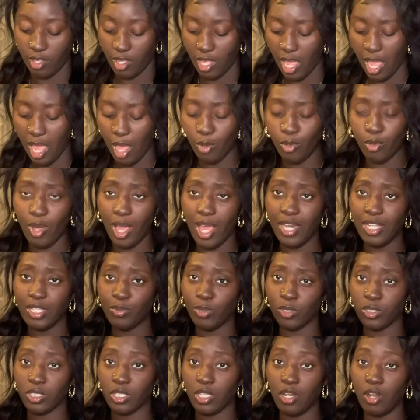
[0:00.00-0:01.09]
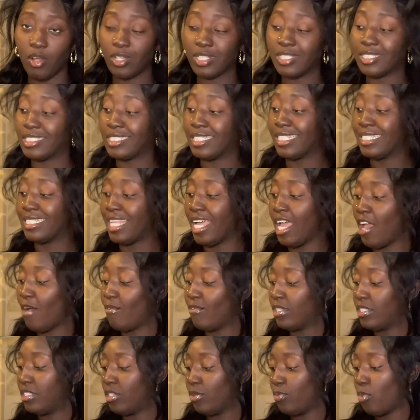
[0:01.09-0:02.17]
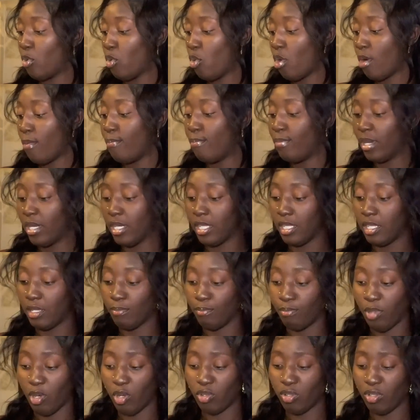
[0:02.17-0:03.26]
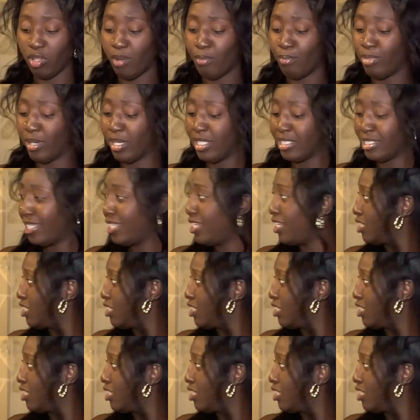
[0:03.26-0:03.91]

I don't know how they're supposed to get on because it does not have a zipper or a buckle of buttons, and